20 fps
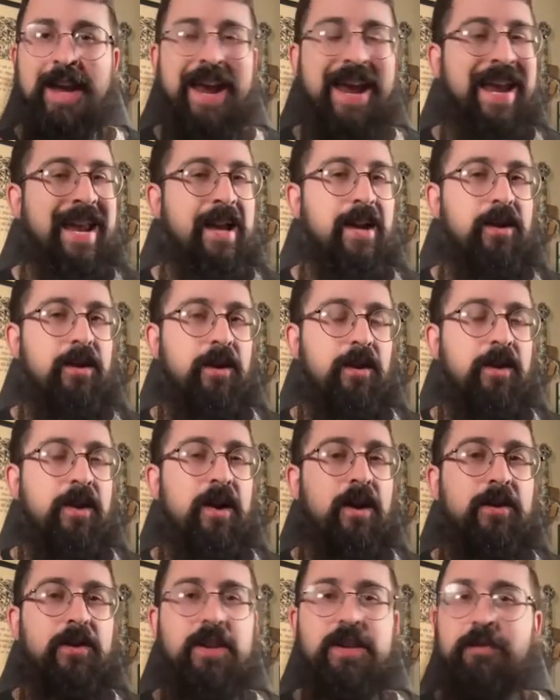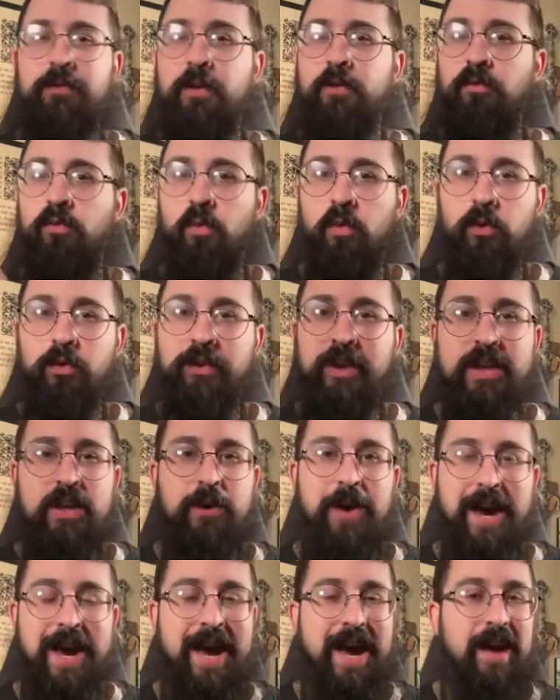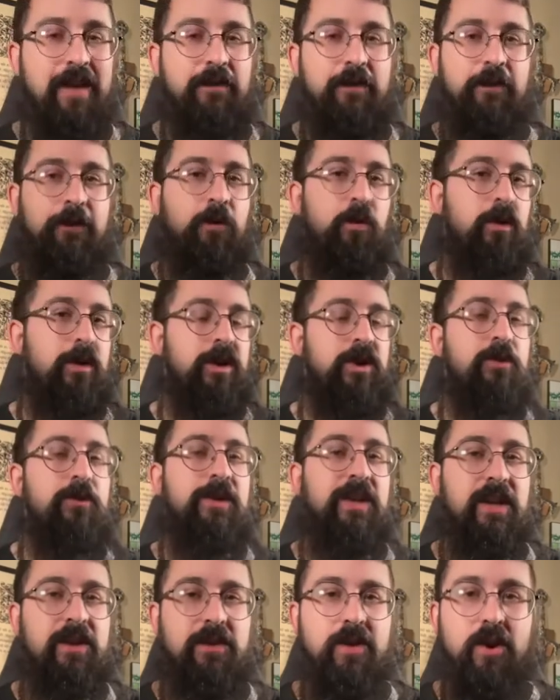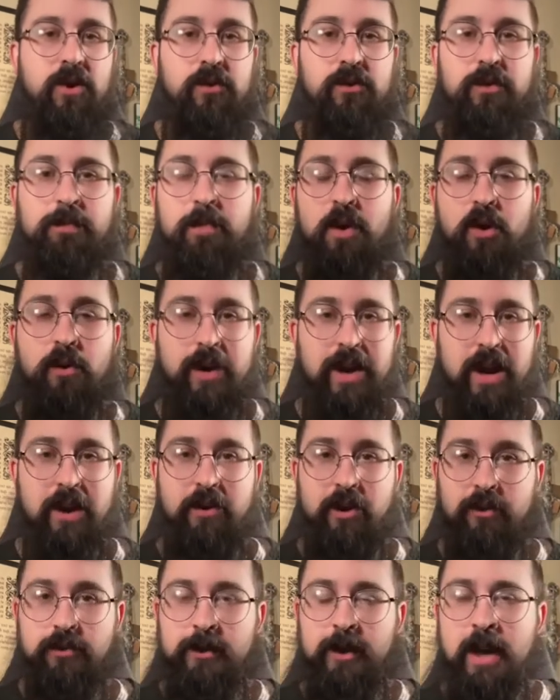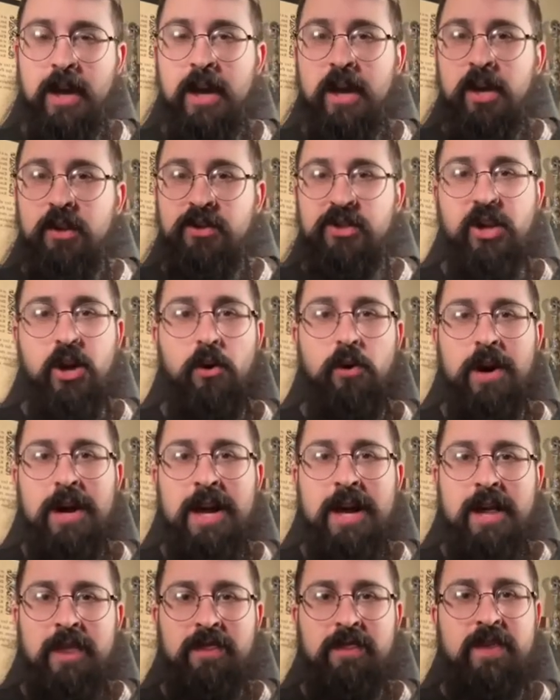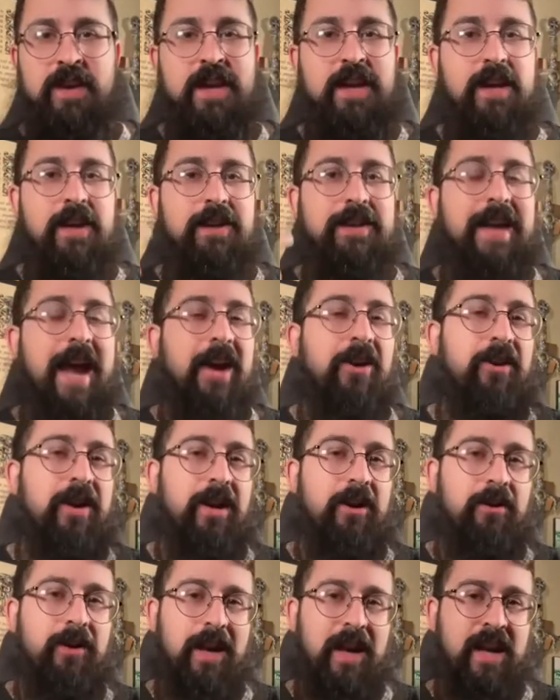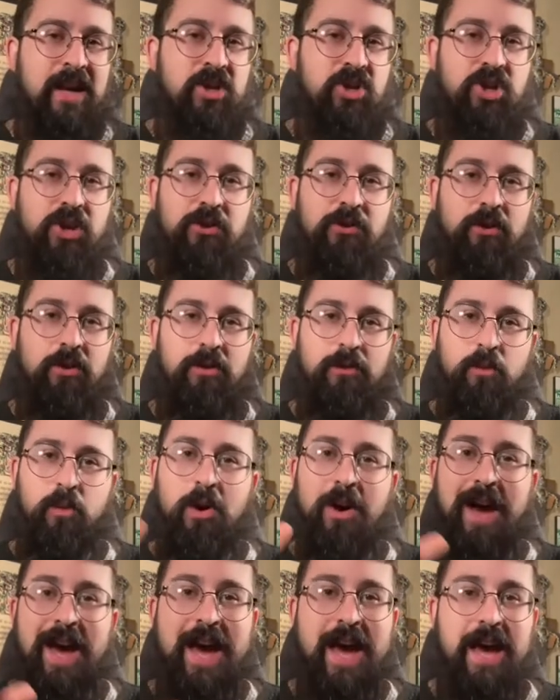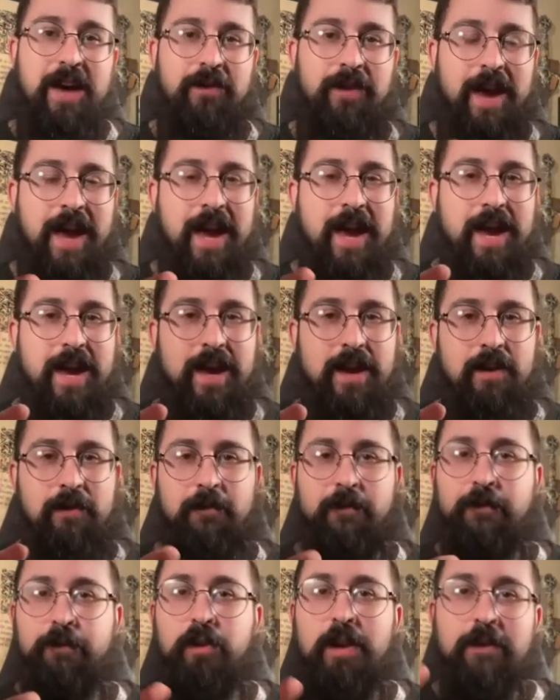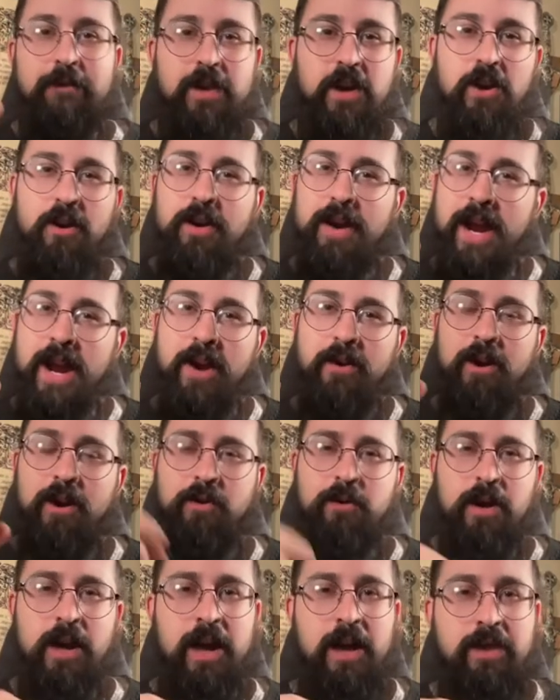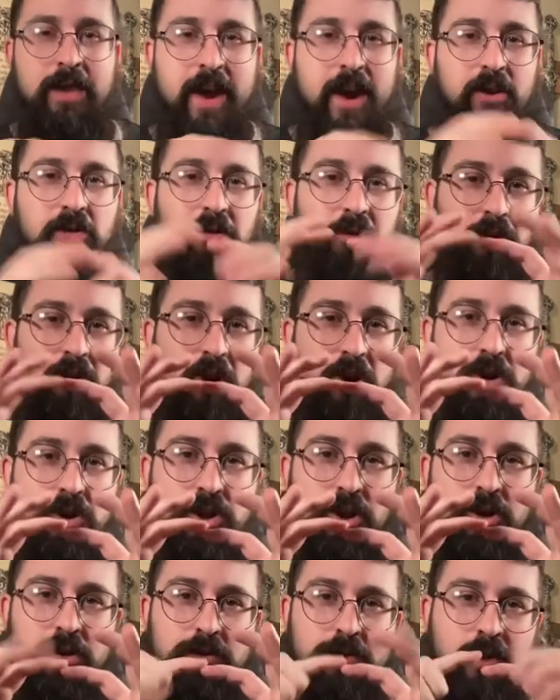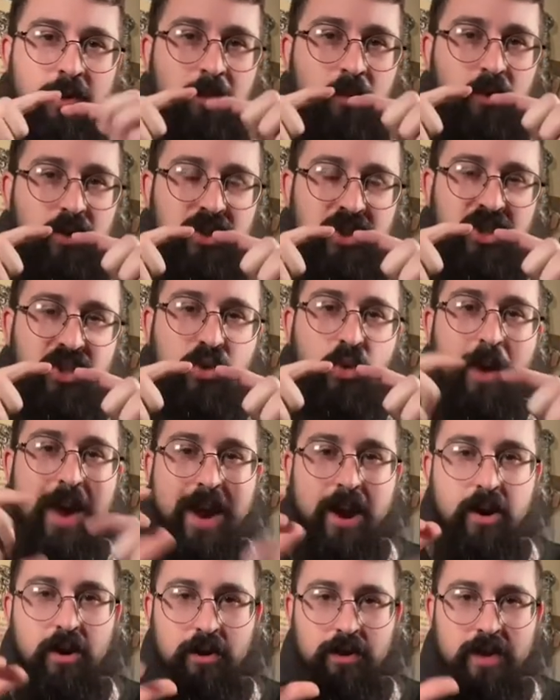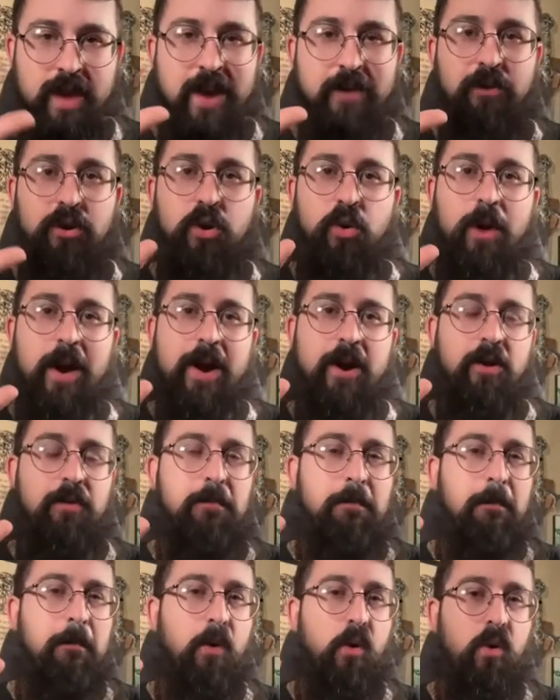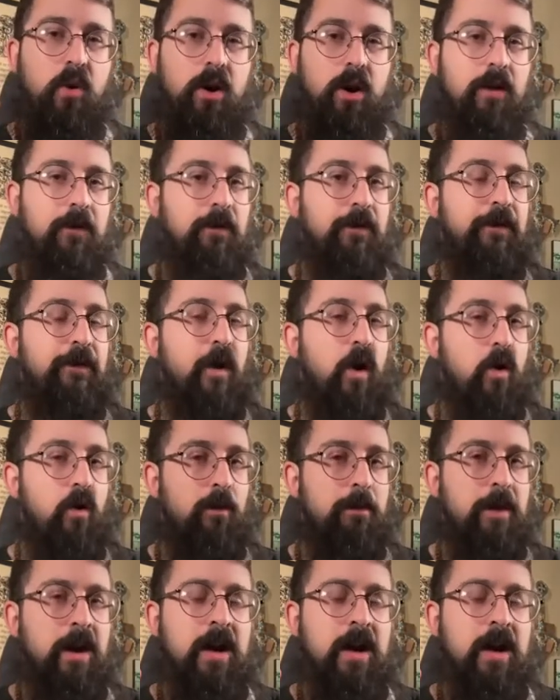and the, the different rules that you have for using those bow and arrows. So the Dagorhir, in general, will have a fluffier arrow. Uh, they are larger, they're more square, they require more foam